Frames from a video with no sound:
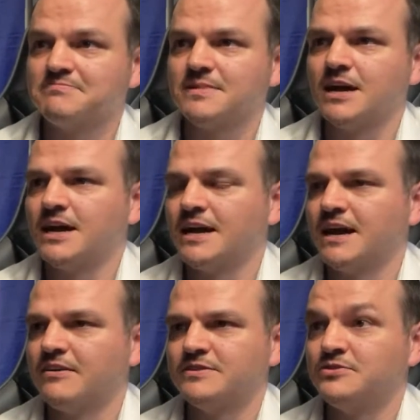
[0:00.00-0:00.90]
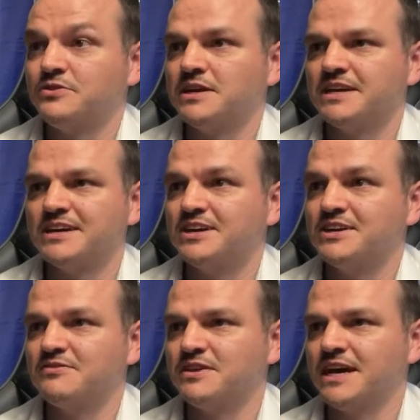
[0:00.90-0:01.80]
I haven't really heard
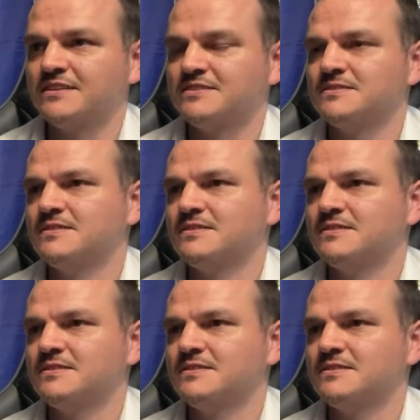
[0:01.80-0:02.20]
of that.